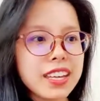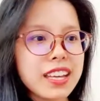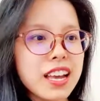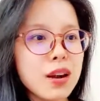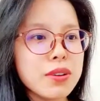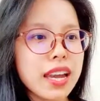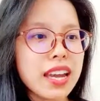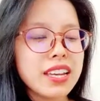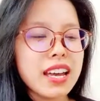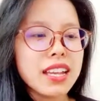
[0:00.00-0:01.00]
Okay,
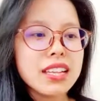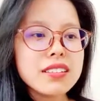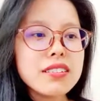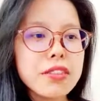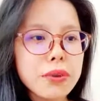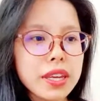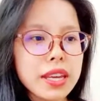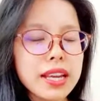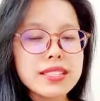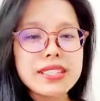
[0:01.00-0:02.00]
lesson 3
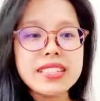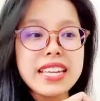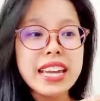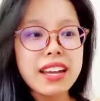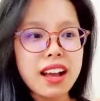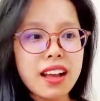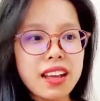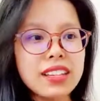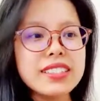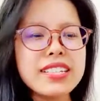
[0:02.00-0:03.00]
is the data.
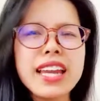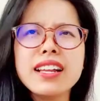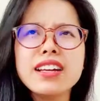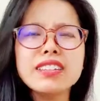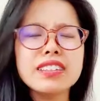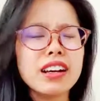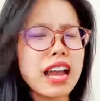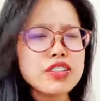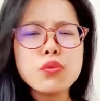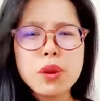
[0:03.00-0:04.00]
Data,
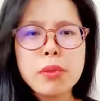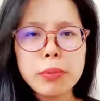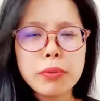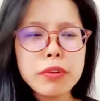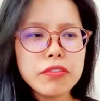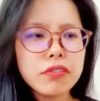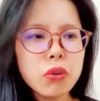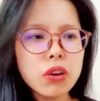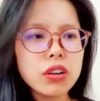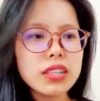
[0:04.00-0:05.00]
as you remember
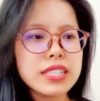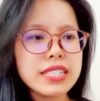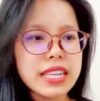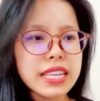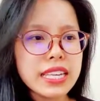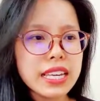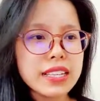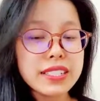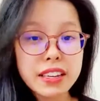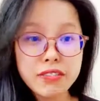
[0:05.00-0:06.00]
before, D
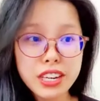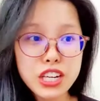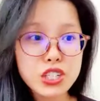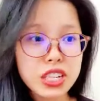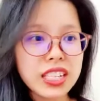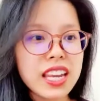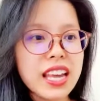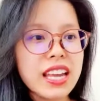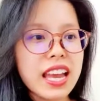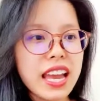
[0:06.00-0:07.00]
is definition,
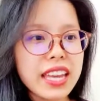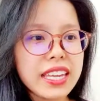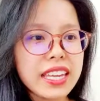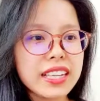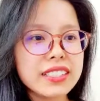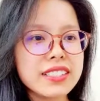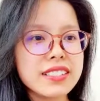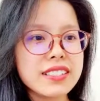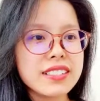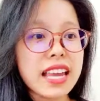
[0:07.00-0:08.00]
A
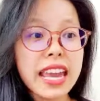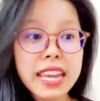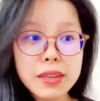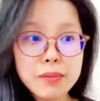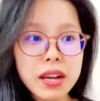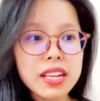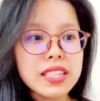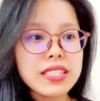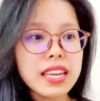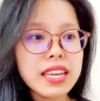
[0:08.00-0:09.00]
is aim,
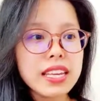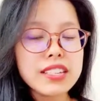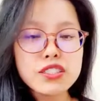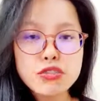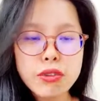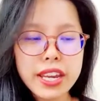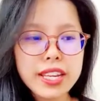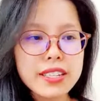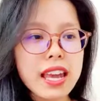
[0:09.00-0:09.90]
T is trait,